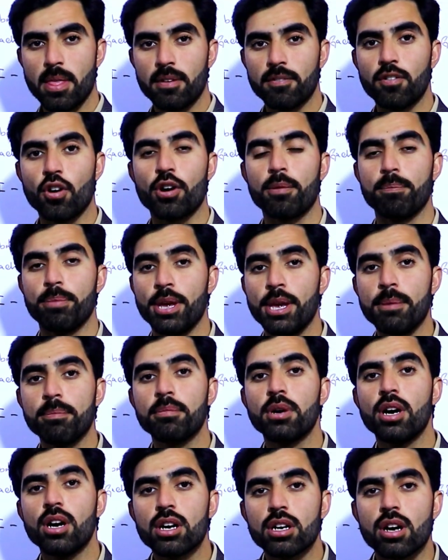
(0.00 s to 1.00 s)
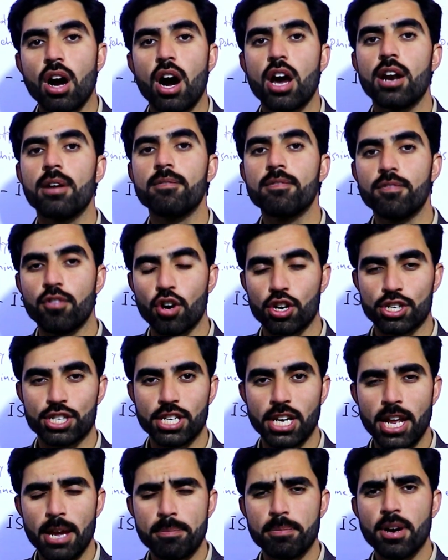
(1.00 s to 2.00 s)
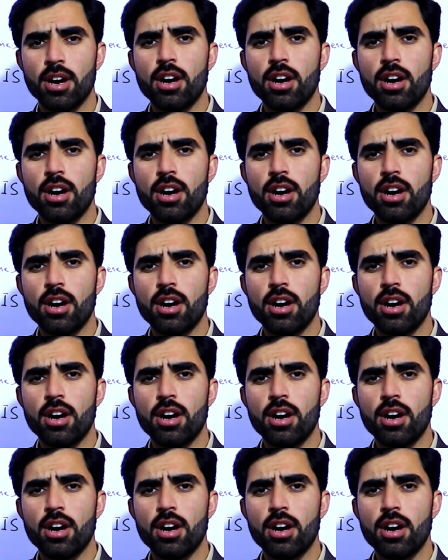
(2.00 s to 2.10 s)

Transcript: for beam, column, for slab,